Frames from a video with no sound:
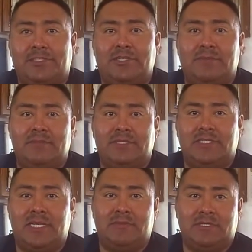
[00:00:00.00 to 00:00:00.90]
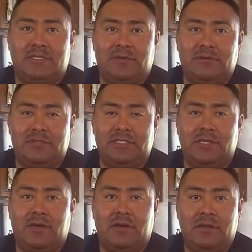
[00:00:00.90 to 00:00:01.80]
trims gemstone
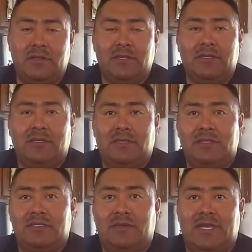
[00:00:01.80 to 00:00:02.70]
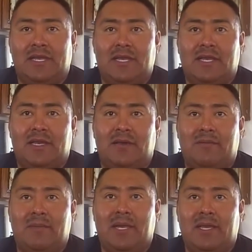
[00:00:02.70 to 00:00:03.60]
saw, so I can
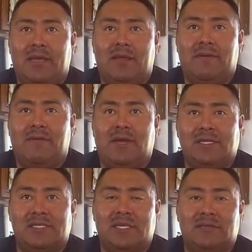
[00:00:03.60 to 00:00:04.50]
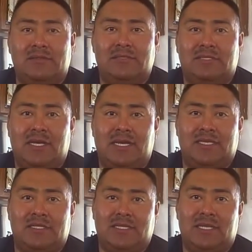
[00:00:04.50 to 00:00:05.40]
cut my rocks down to
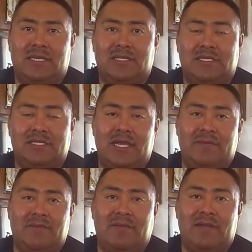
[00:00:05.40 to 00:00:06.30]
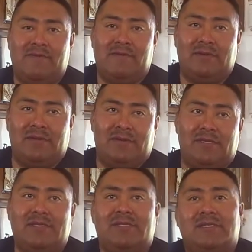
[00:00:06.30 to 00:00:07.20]
size and shape whatever
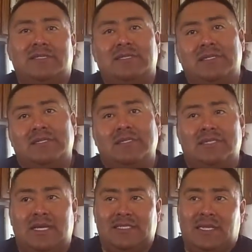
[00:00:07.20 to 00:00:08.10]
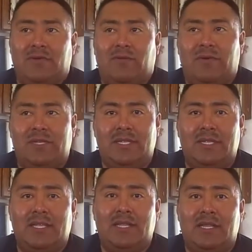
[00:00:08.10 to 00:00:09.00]
size I want.